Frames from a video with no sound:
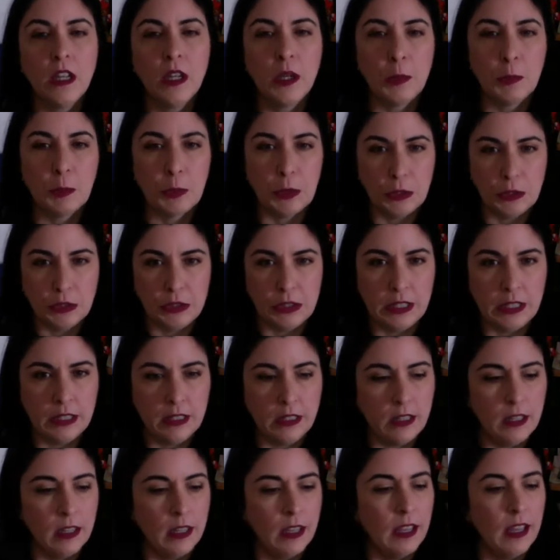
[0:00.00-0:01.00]

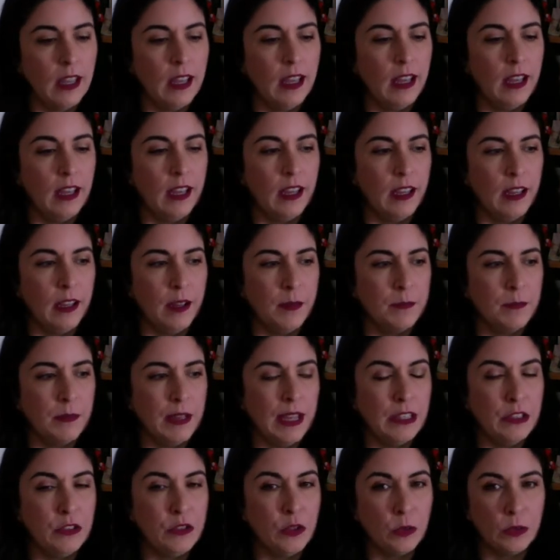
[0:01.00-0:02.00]
person.
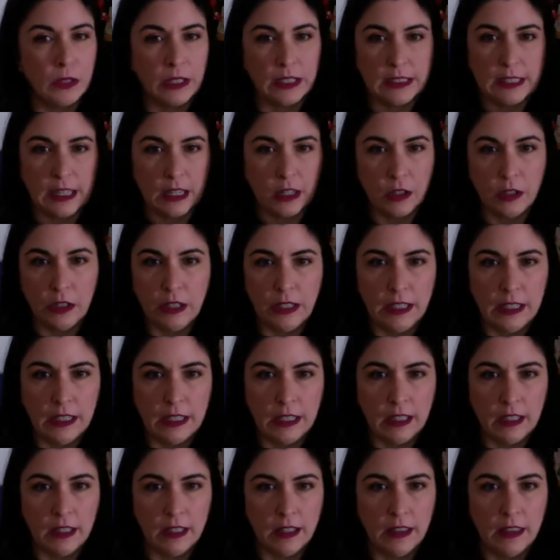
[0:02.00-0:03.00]
I don't like
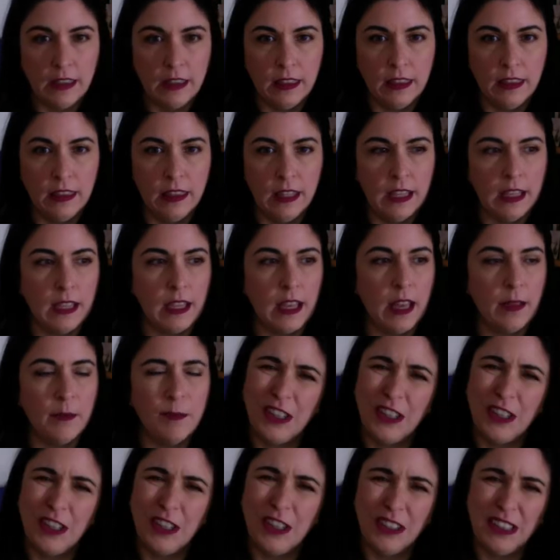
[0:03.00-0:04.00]
decorating things. I'm
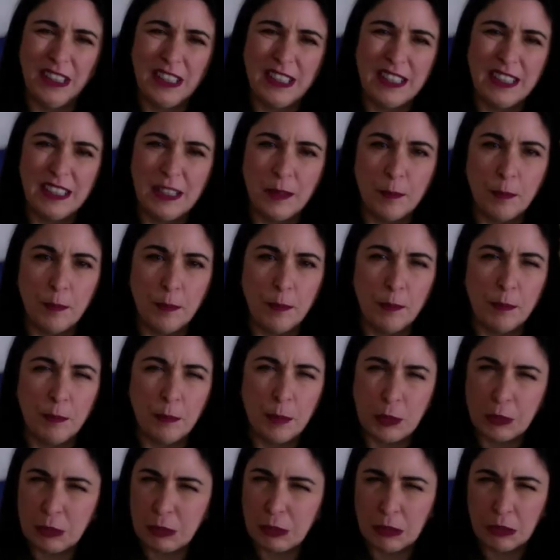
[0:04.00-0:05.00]
fairly
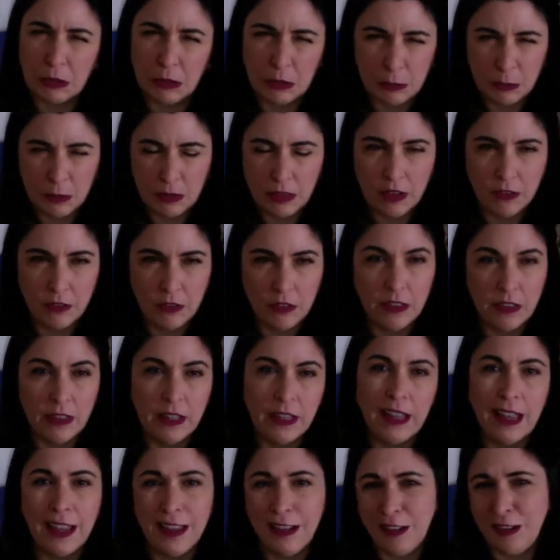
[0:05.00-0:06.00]
simple with
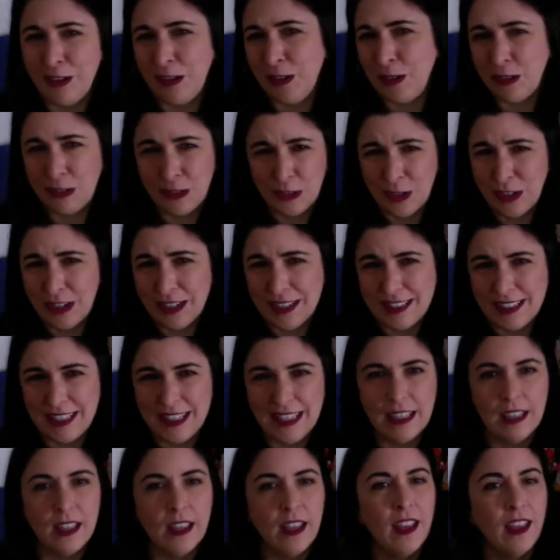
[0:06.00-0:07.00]
everything. I know,
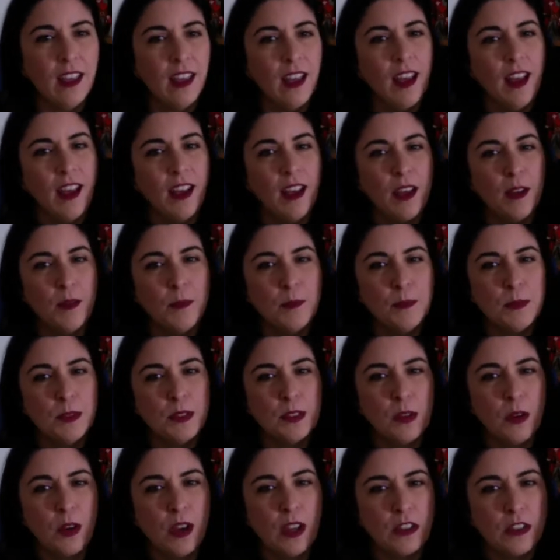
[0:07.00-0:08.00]
crazy.
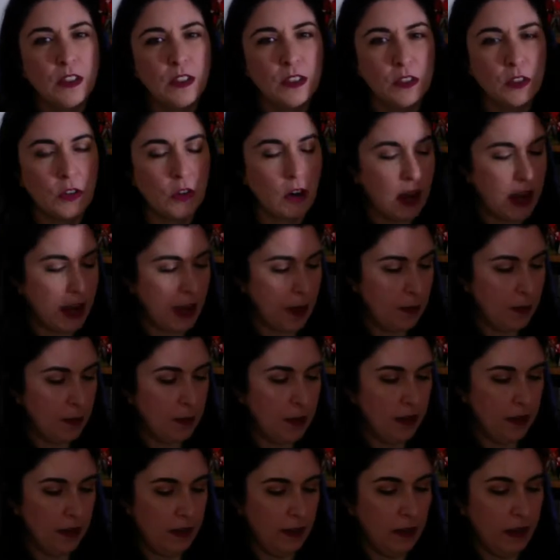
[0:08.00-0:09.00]
So I just grabbed
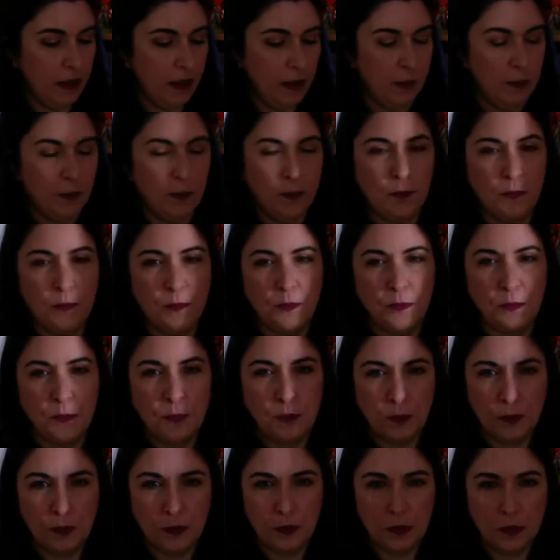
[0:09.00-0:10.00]
some.
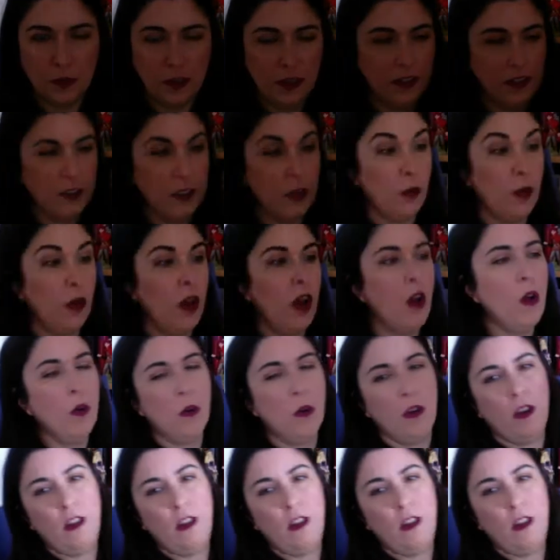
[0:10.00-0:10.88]
Also,